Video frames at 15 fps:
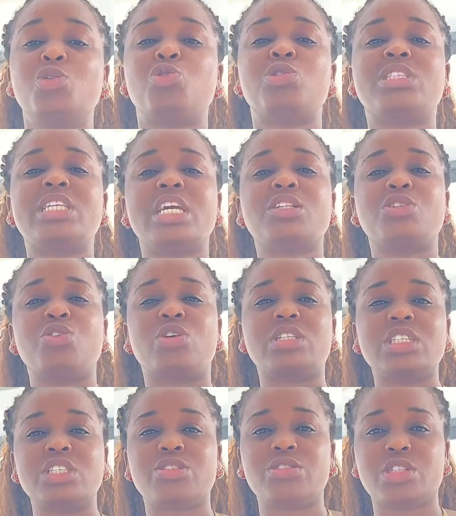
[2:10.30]
to take to your
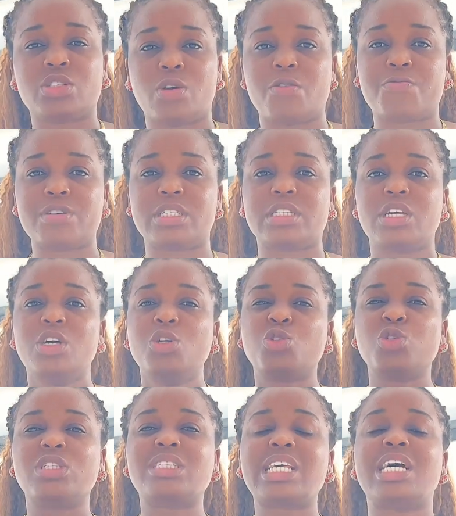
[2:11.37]
district office
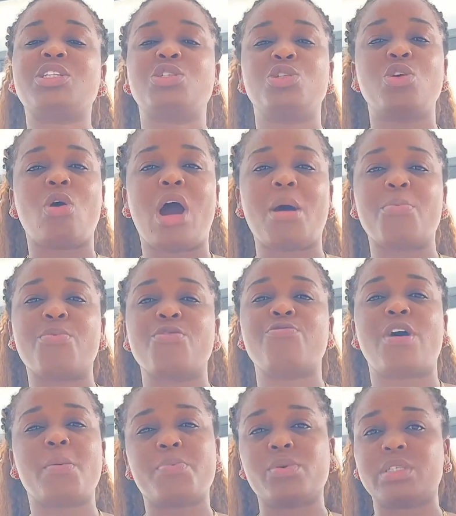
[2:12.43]
to start your
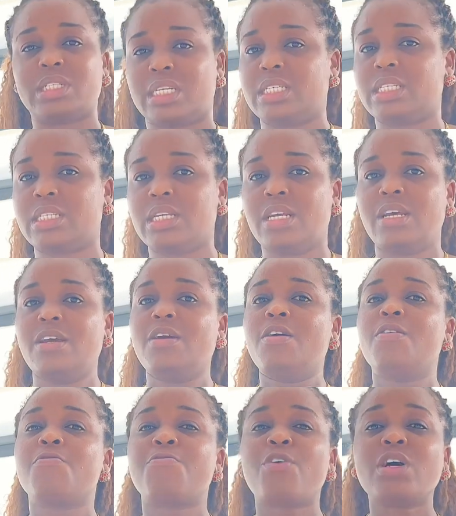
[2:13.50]
approval process.
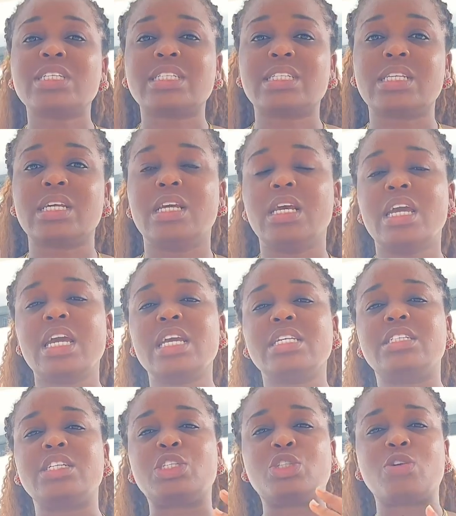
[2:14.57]
First
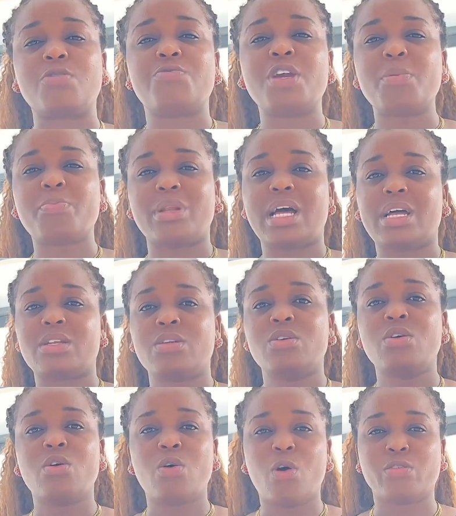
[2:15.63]
is the survey plan
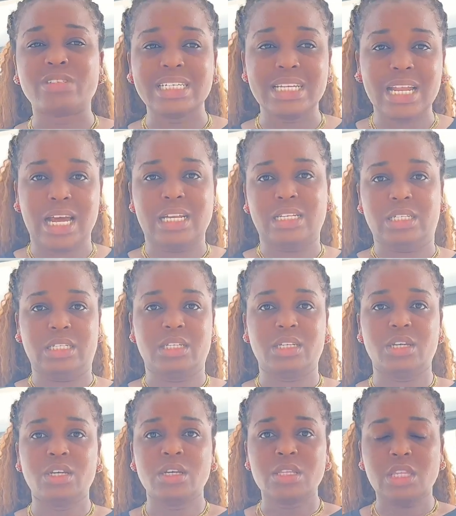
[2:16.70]
of the land
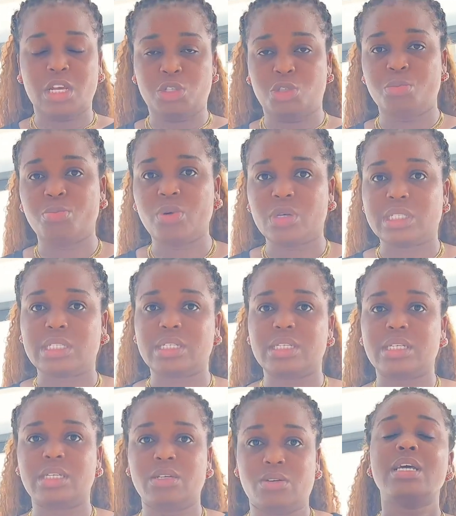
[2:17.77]
that you
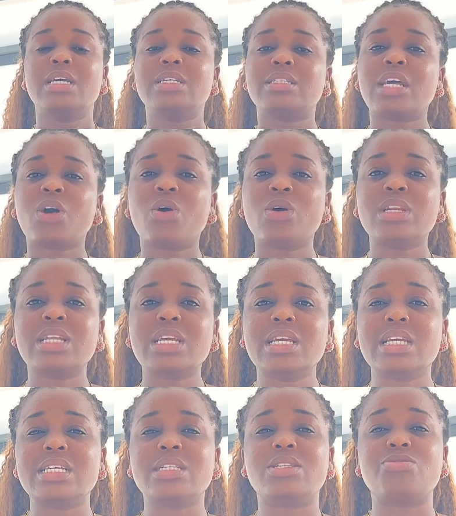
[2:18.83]
bought.
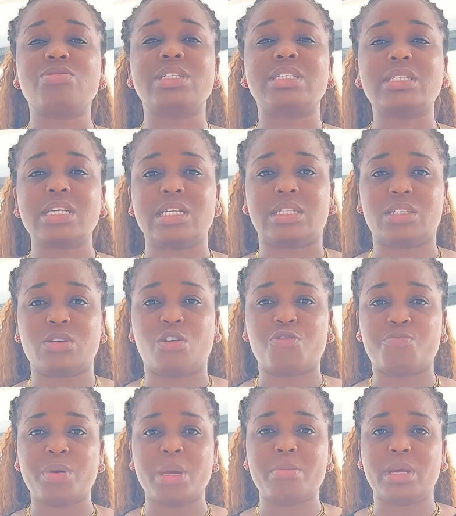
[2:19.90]
Secondly is the receipt
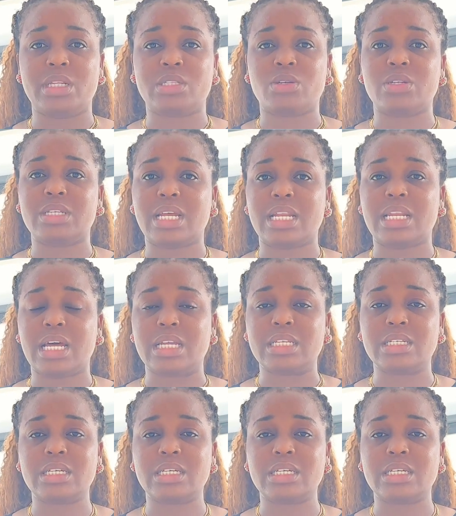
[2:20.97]
of payment on that land.